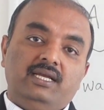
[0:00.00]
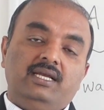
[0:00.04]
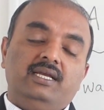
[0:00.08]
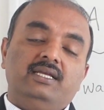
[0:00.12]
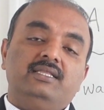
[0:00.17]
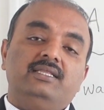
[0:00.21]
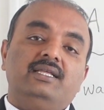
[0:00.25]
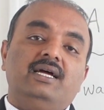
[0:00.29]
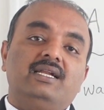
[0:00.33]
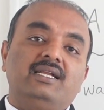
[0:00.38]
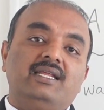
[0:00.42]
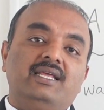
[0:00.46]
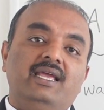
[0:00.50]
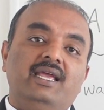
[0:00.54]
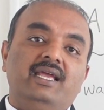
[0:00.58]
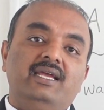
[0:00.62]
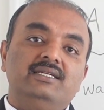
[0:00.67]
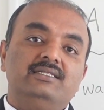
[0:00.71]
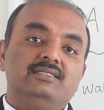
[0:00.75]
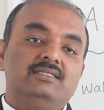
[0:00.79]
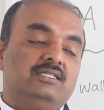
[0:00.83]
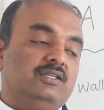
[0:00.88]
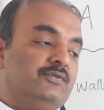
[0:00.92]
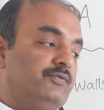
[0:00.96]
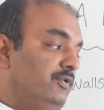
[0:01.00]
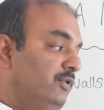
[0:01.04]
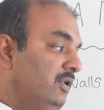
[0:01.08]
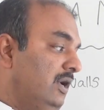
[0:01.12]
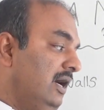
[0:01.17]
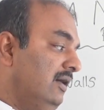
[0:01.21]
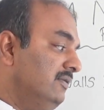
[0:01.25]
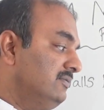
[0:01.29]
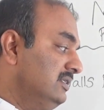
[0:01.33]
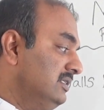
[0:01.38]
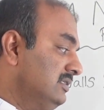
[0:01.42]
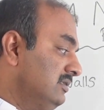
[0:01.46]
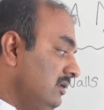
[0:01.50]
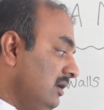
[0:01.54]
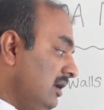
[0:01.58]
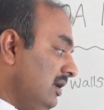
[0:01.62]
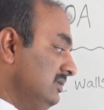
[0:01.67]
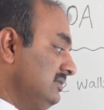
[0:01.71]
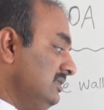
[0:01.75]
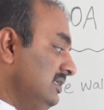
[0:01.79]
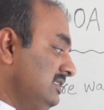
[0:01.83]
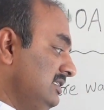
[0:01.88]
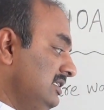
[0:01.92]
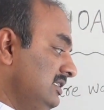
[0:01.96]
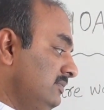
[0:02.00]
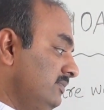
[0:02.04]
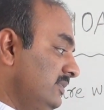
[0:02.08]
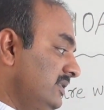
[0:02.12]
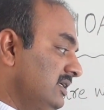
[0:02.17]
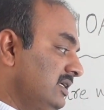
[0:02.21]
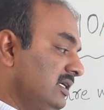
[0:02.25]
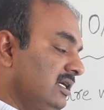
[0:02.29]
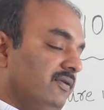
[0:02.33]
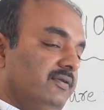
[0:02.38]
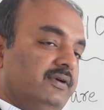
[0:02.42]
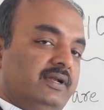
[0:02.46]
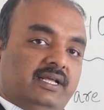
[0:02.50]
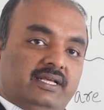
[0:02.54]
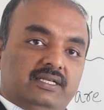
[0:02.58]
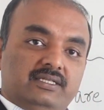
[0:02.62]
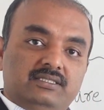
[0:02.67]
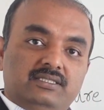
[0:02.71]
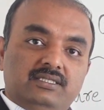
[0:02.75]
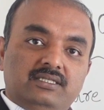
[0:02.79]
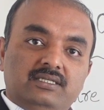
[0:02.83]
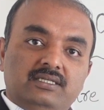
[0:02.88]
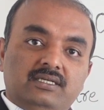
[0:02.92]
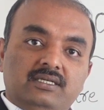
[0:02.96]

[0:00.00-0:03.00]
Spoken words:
In that case, if you have this loss assessment coverage,